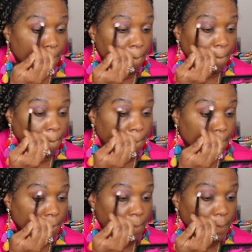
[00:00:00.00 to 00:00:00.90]

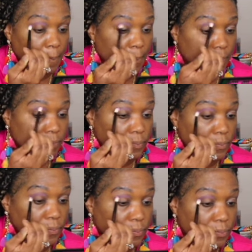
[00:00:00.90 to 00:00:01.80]

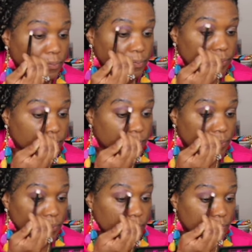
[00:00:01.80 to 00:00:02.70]

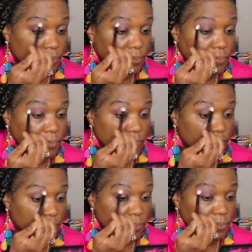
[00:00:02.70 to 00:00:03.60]

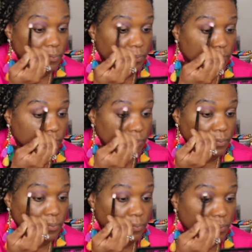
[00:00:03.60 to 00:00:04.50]

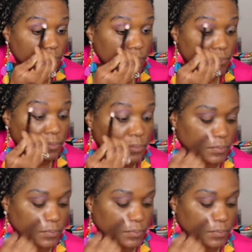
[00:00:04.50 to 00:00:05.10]
(no one is talking)